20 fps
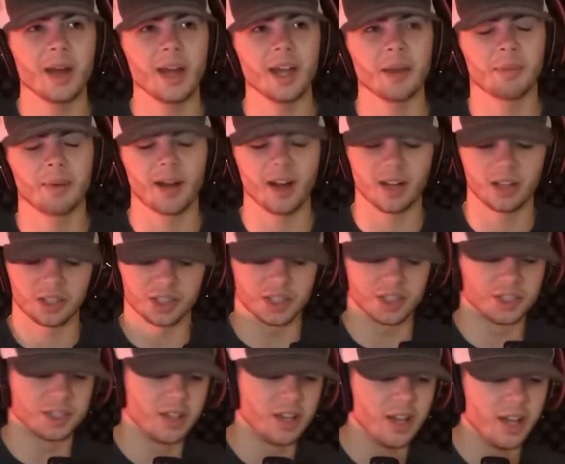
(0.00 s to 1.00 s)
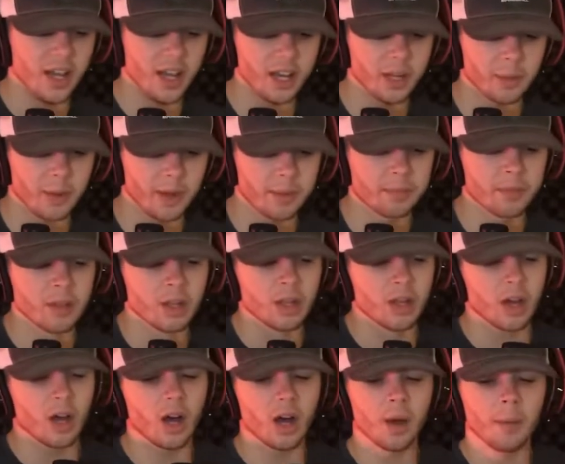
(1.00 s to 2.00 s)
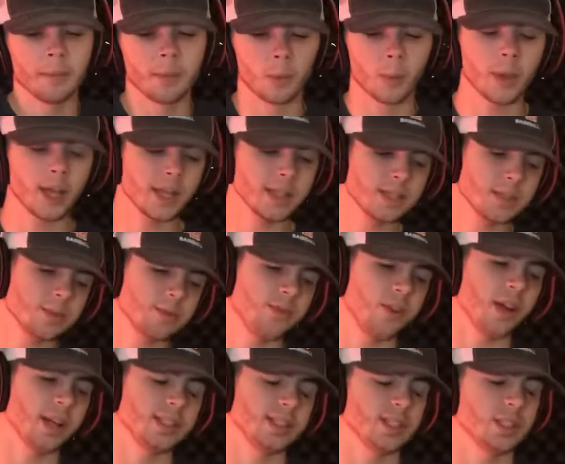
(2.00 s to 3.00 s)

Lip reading: apologies. Anyway, we had some fights this